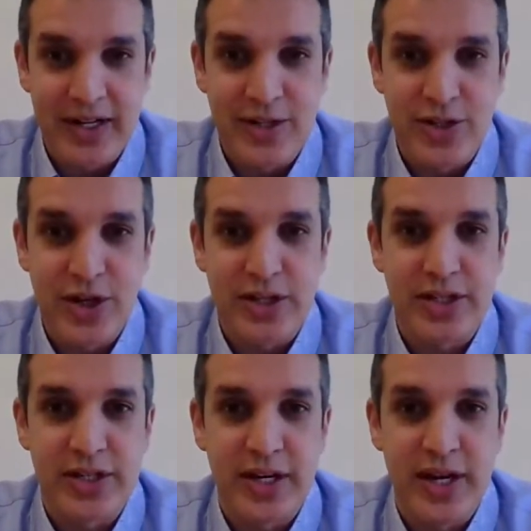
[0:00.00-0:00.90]
It's
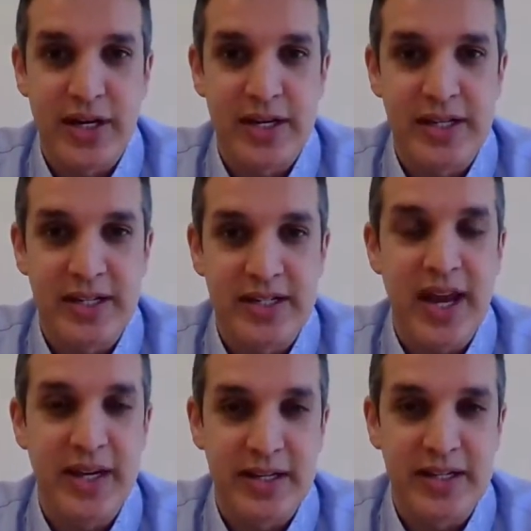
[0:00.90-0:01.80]
just an
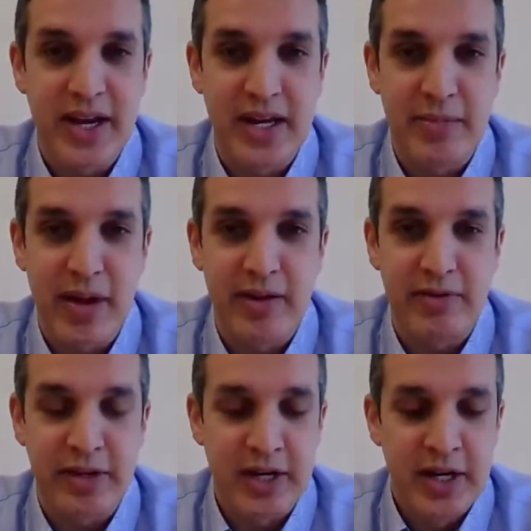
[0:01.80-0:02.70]
insane
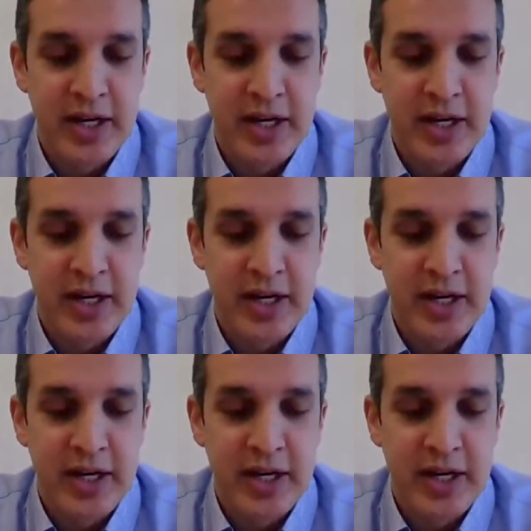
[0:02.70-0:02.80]
benefit.